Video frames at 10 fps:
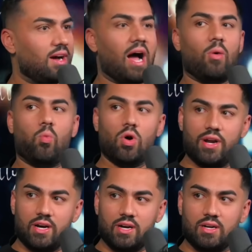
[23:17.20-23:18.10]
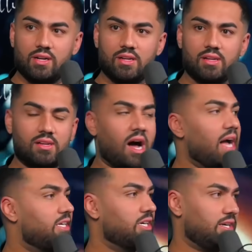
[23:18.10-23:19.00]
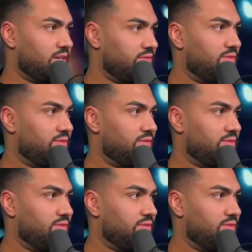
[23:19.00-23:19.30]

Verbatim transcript: I woulda, I could have.